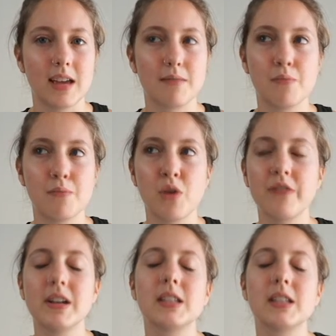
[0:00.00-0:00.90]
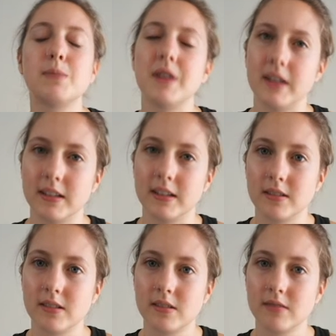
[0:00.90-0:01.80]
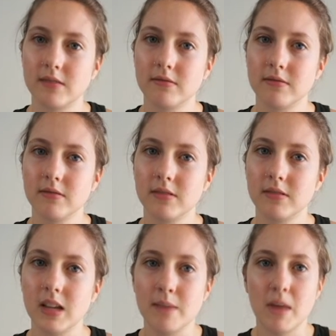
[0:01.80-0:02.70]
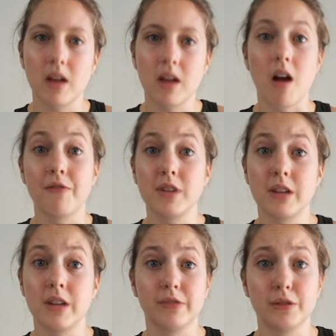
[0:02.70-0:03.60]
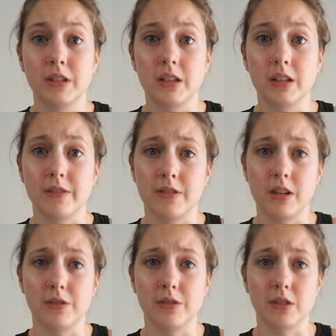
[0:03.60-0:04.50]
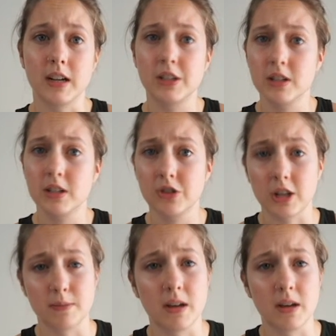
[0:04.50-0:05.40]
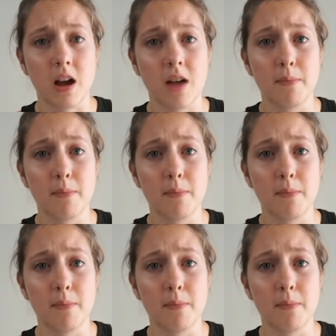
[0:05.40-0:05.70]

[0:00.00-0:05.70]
more of an experience. It meant comfort and fluidity for the user. It didn't just become